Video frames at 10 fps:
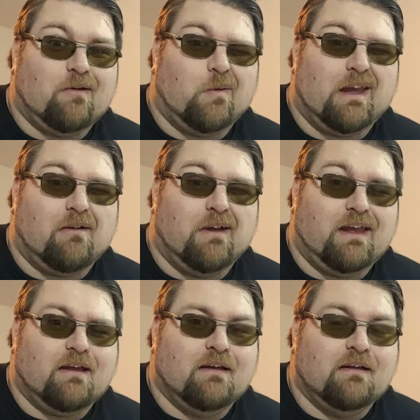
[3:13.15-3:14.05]
wink
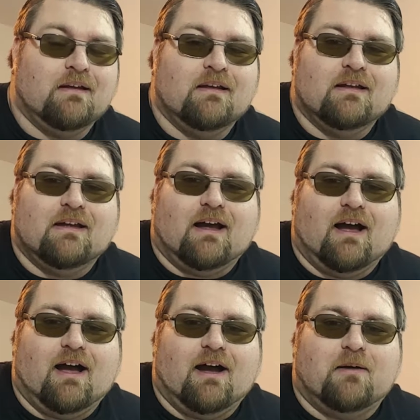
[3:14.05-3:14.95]
wink,
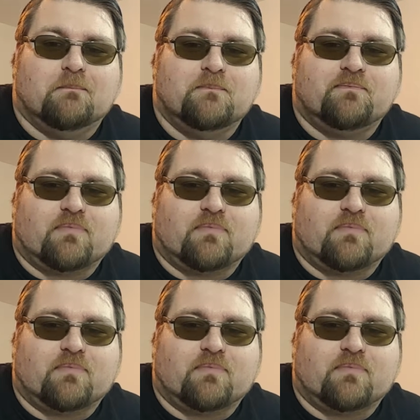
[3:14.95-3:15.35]
from